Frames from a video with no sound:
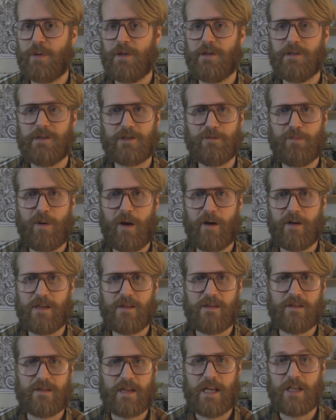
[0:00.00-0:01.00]
political party
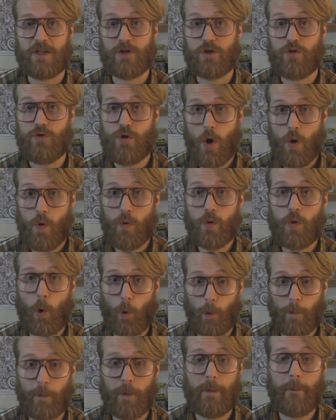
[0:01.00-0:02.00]
that takes no
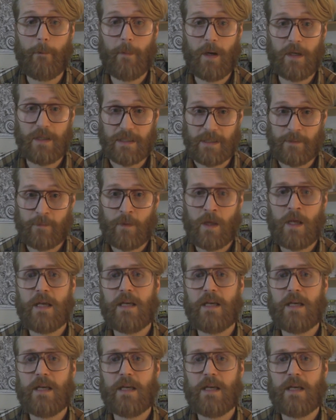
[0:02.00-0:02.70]
corporate money